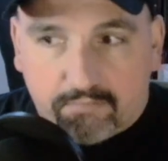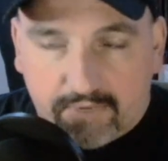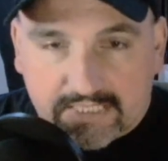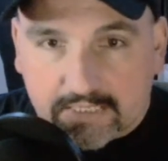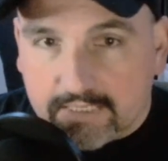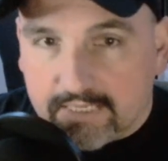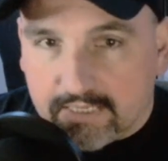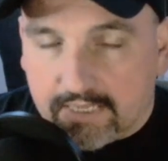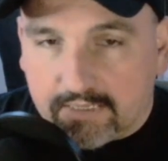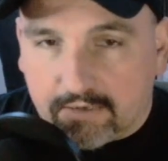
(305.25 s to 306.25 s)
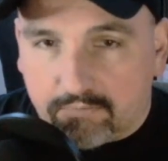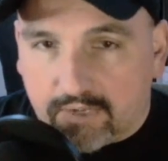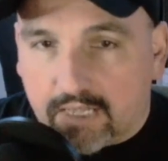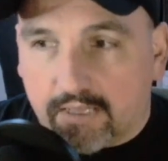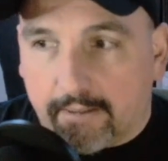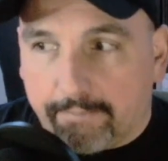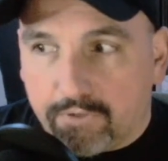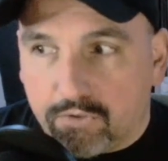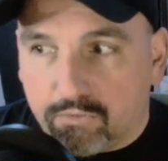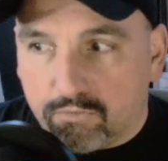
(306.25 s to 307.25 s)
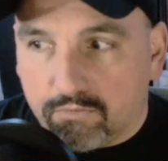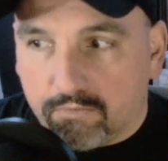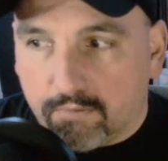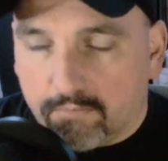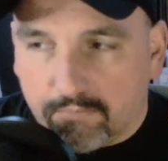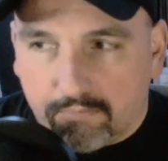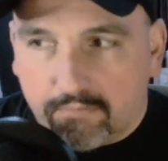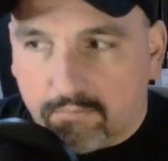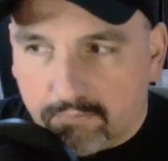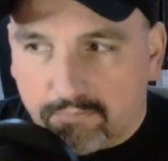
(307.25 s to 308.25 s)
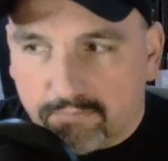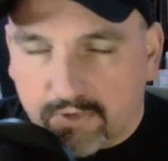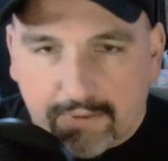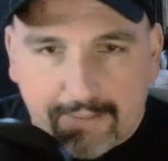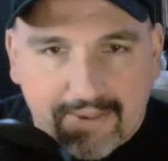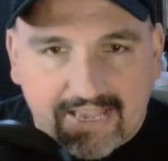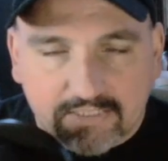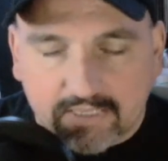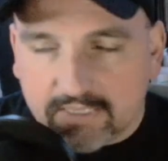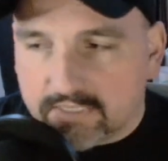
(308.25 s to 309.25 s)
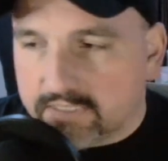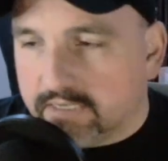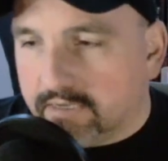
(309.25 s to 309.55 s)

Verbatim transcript: basically, you know, I'll help you, you know, by passing this."